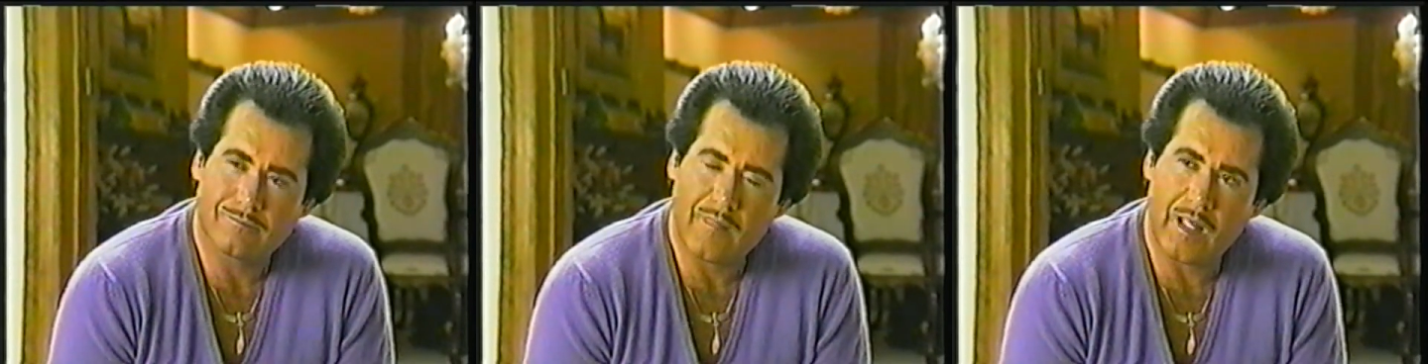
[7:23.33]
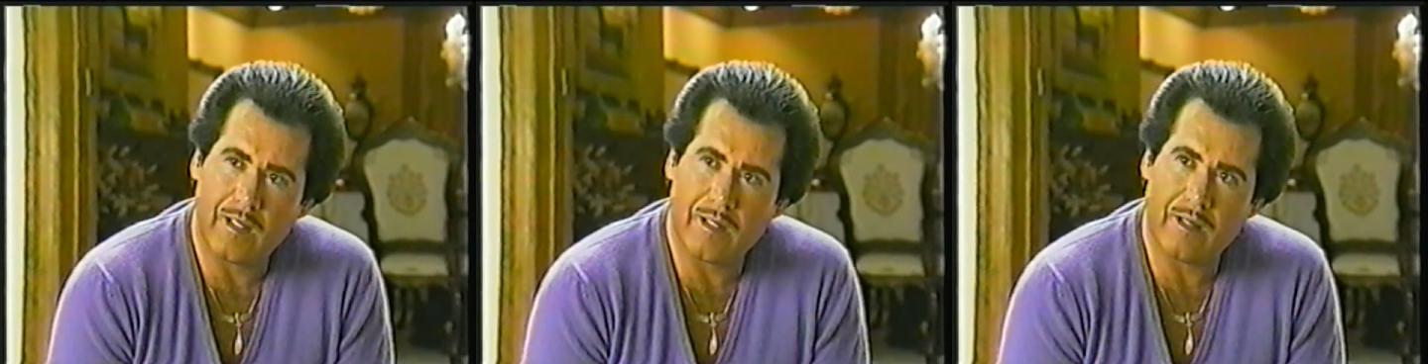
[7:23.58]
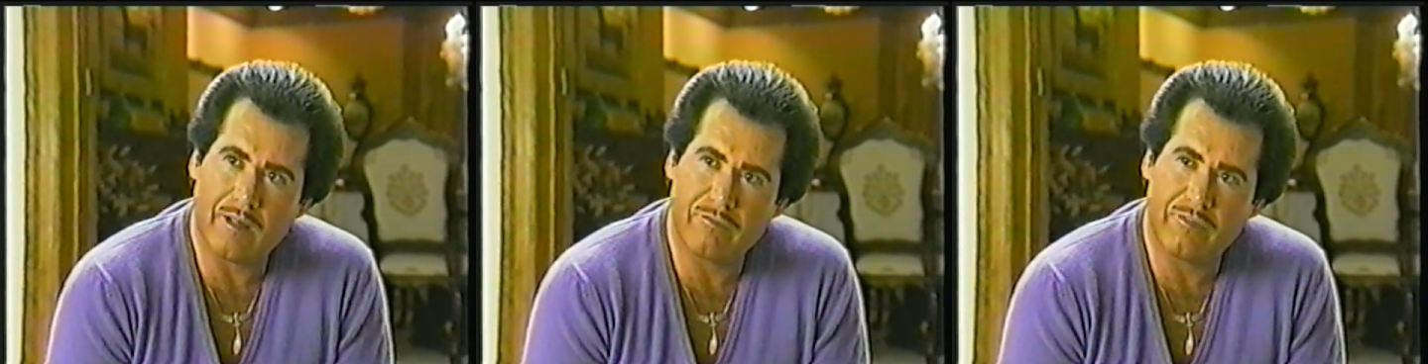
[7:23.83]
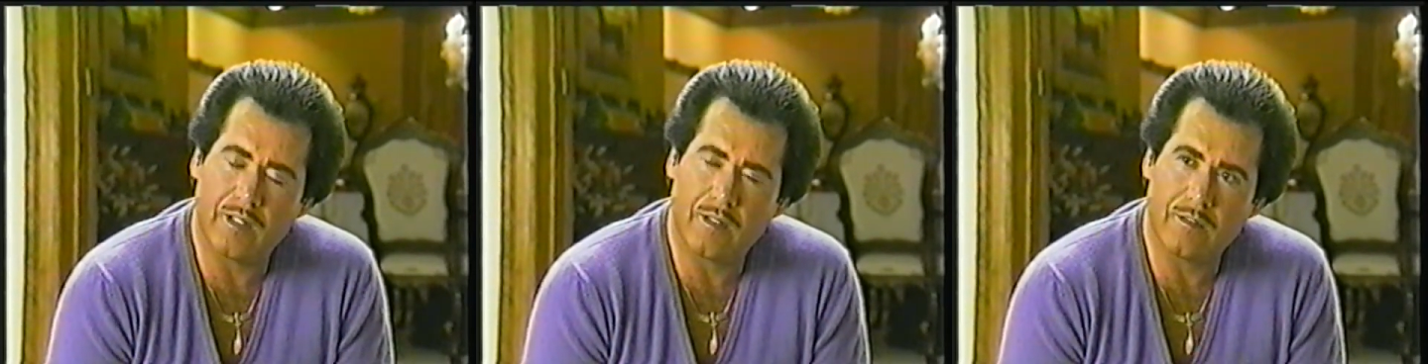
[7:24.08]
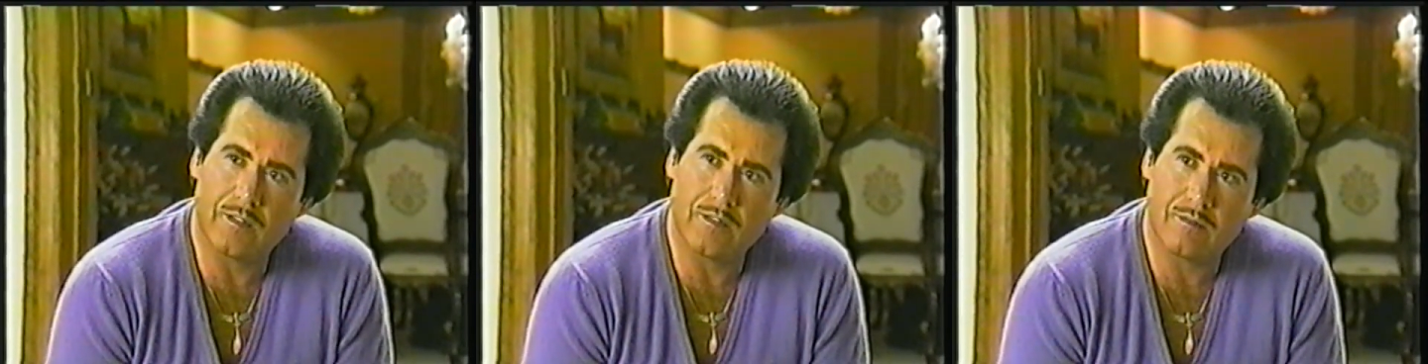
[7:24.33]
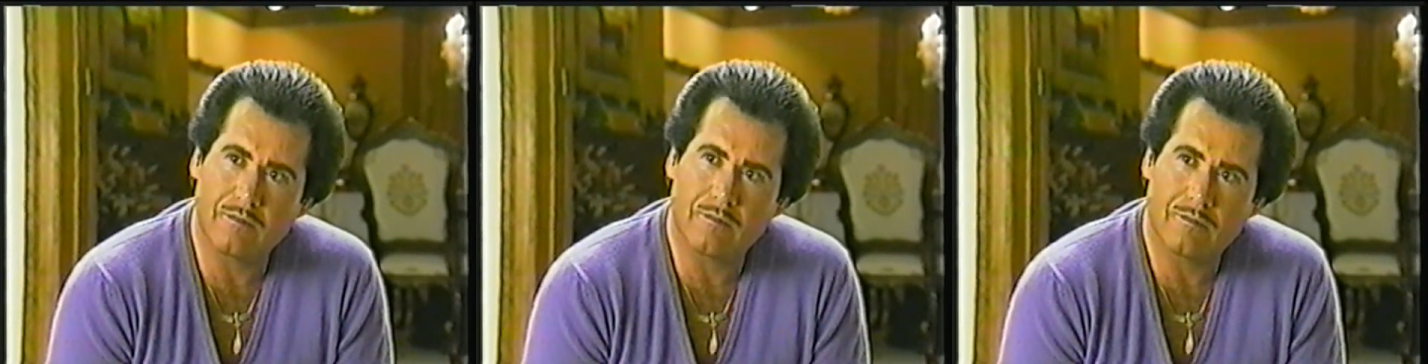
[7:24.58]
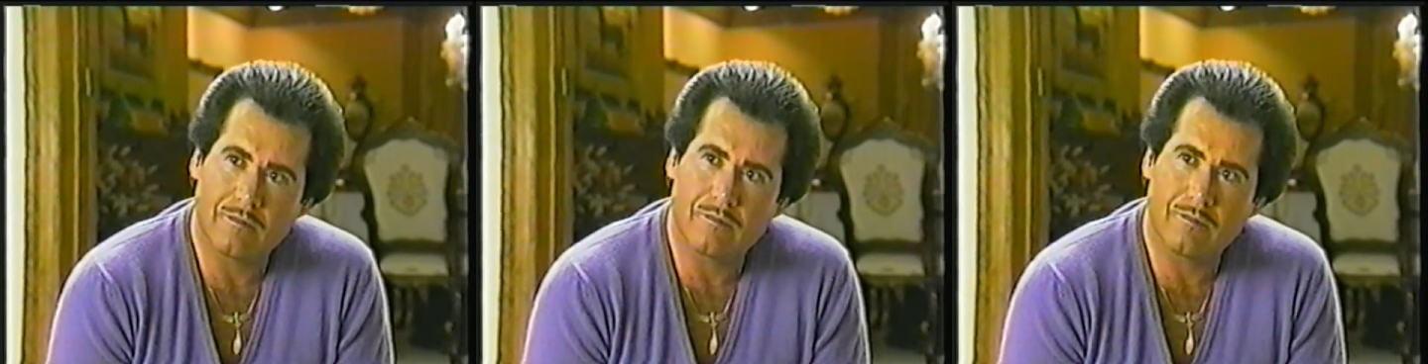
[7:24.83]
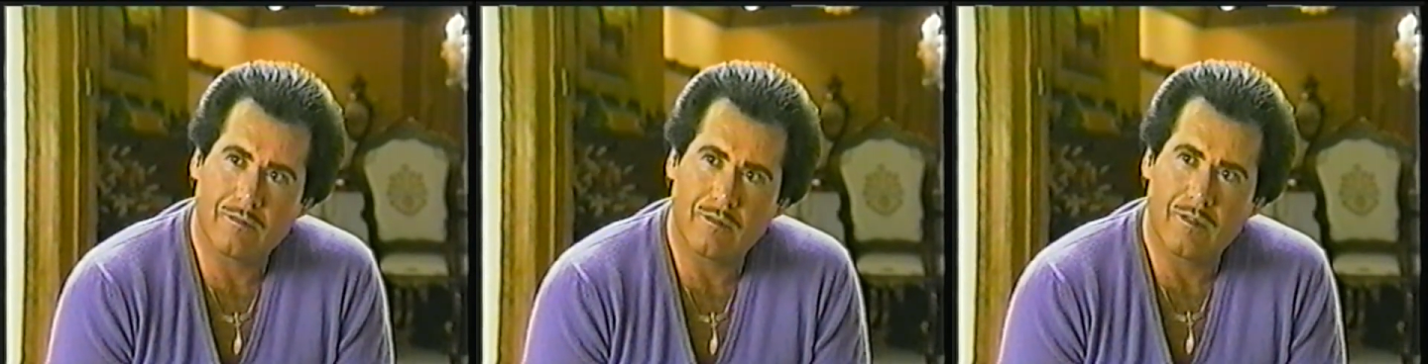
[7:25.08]
And I feel that
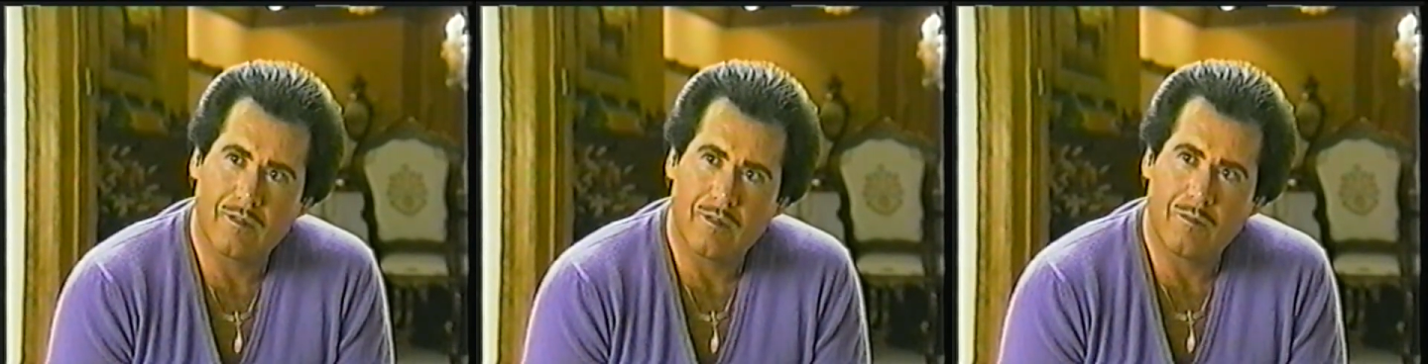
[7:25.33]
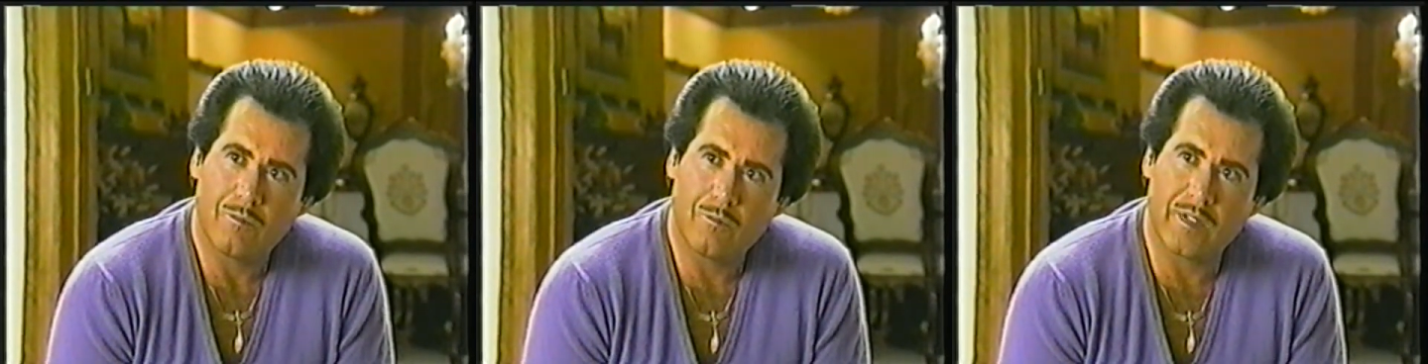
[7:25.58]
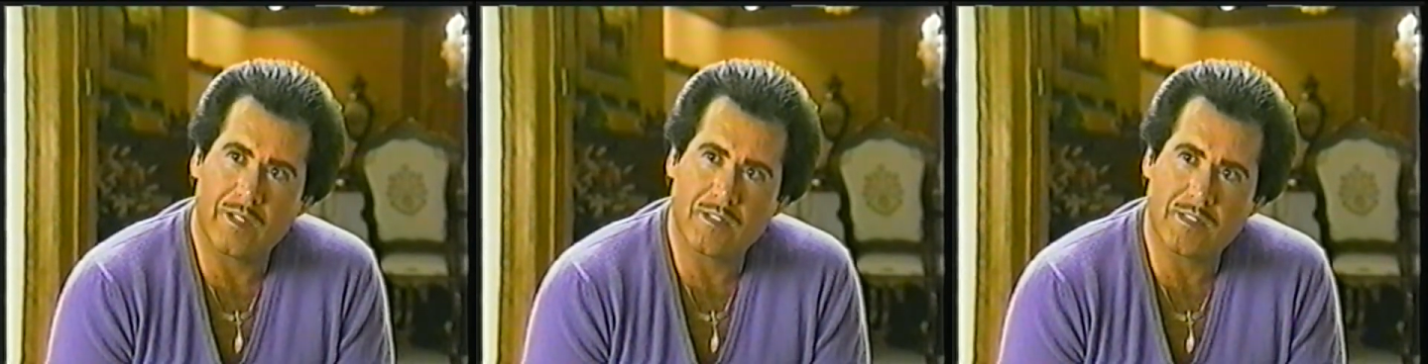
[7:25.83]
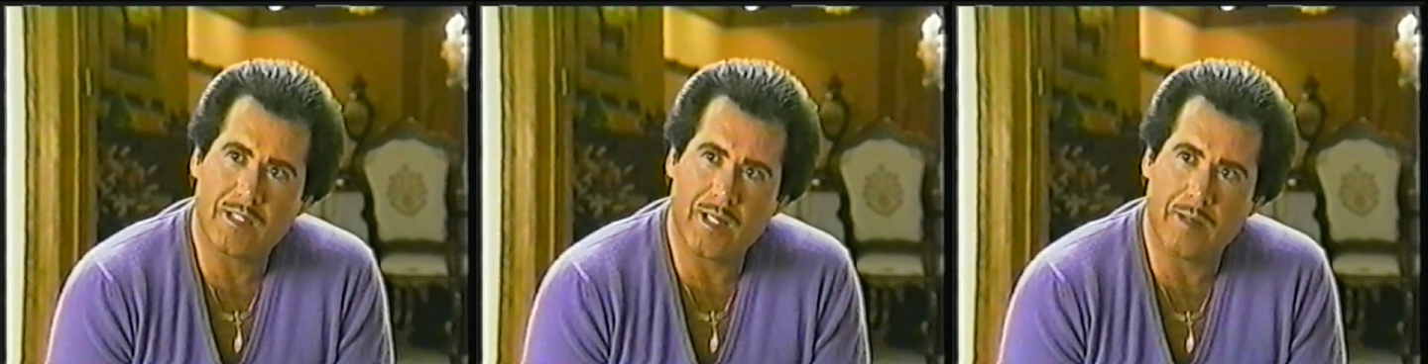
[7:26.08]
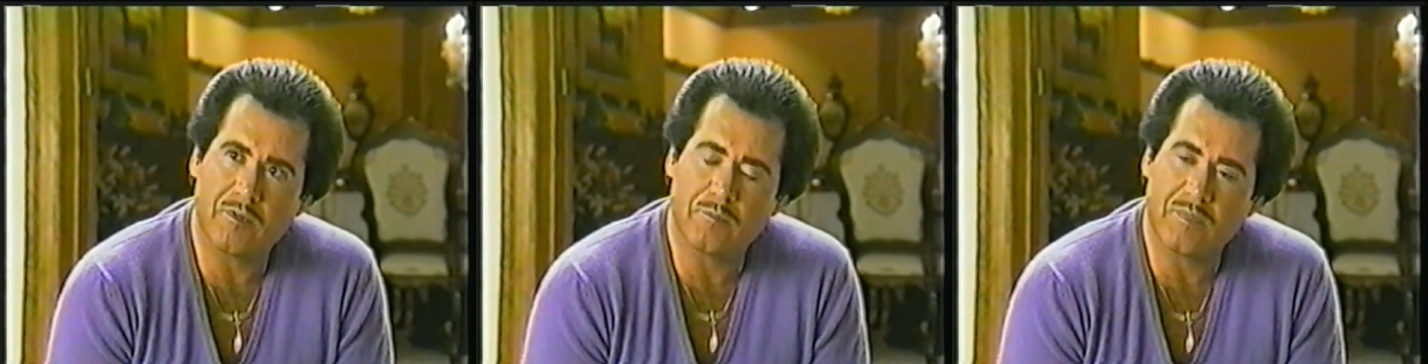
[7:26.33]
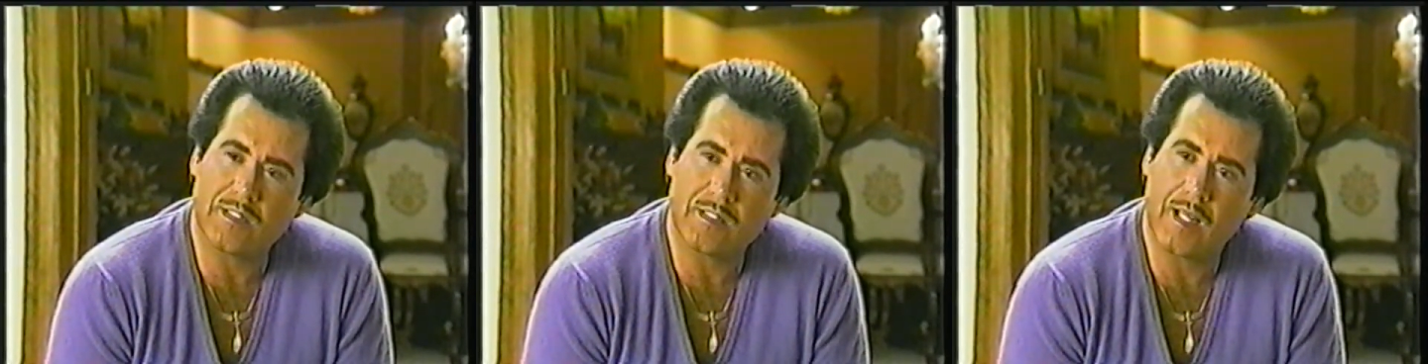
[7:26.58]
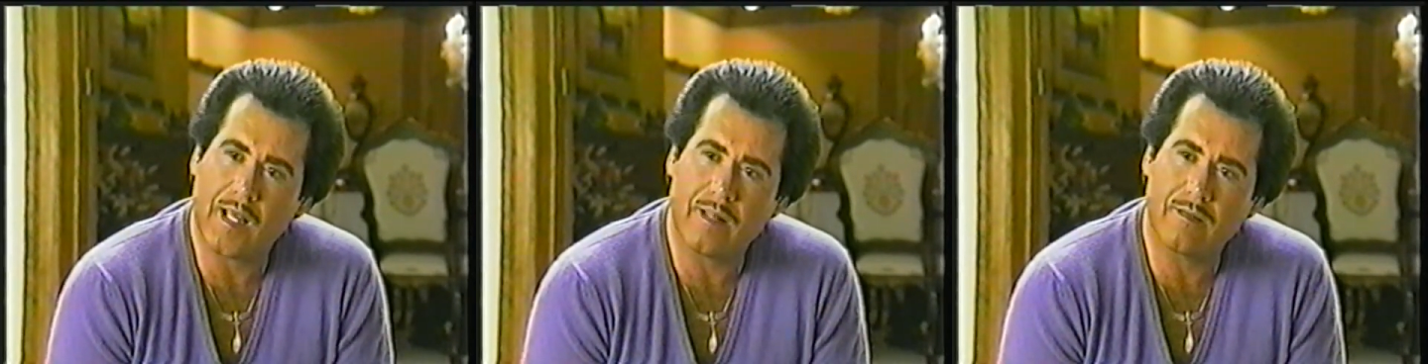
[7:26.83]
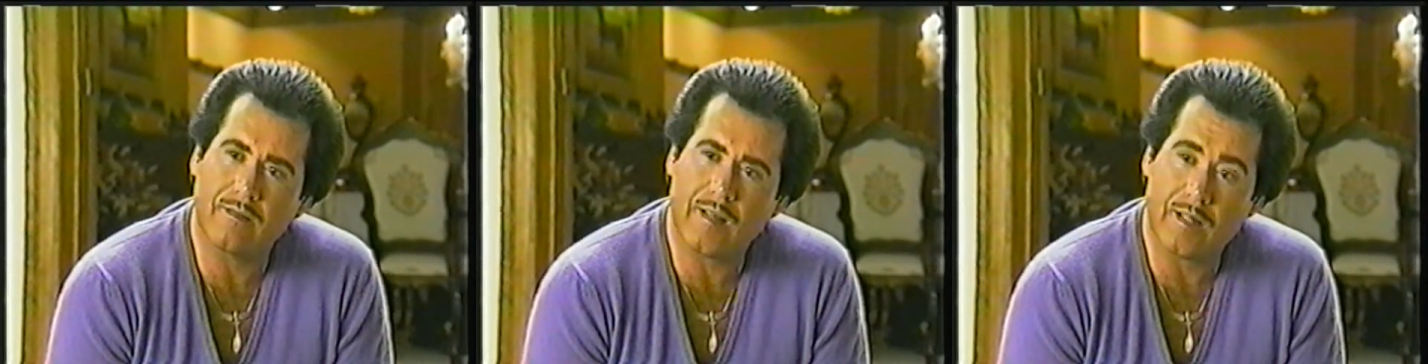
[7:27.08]
when it's time to be
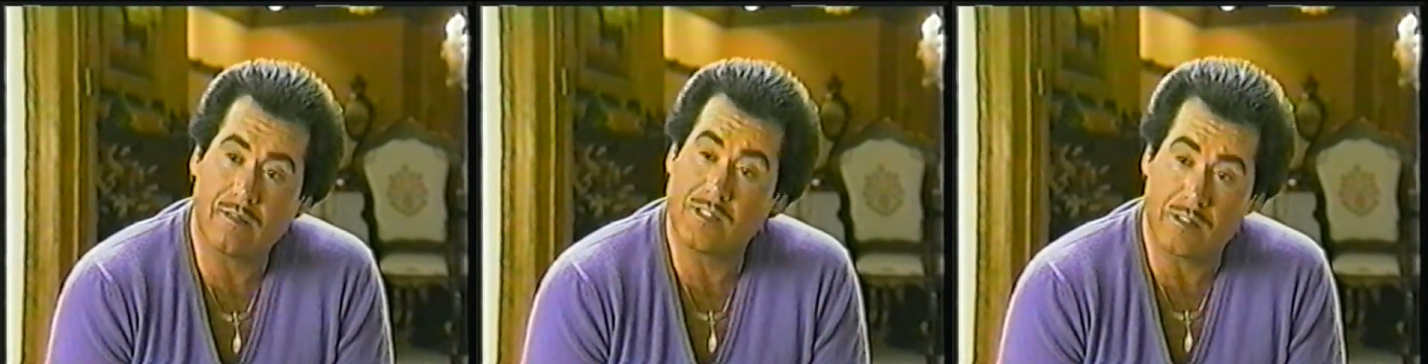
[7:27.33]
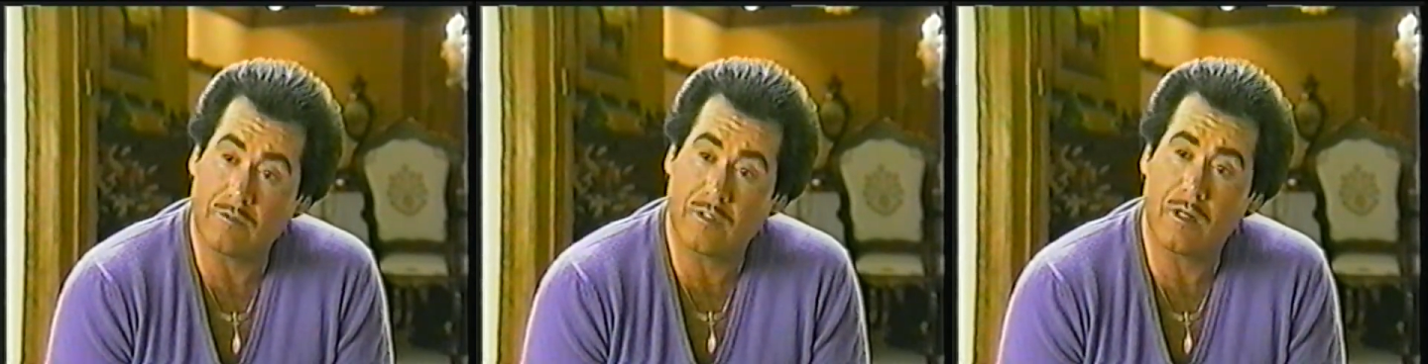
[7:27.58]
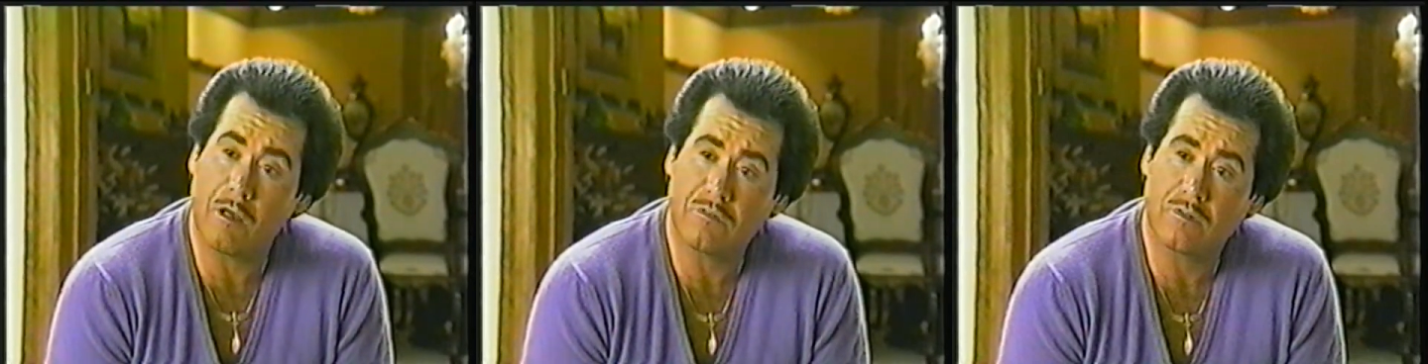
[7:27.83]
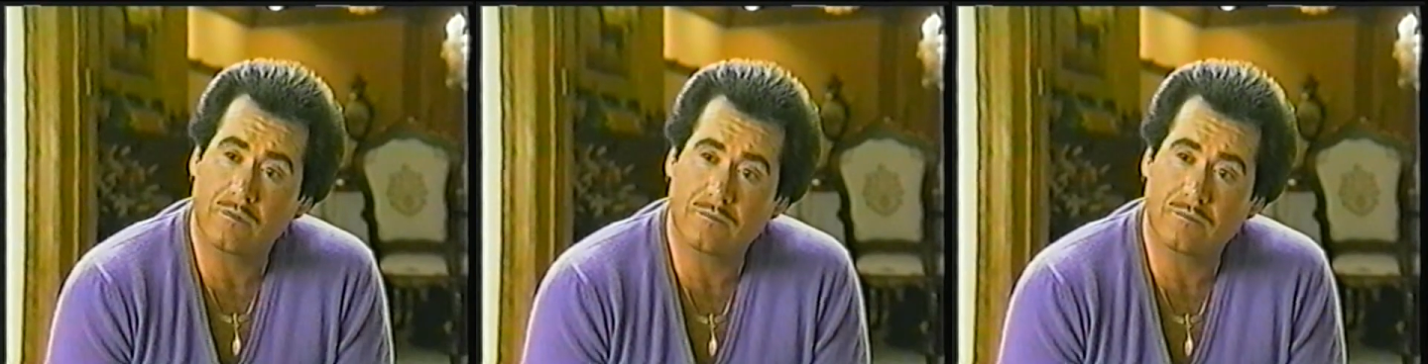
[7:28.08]
sad, that's soon enough.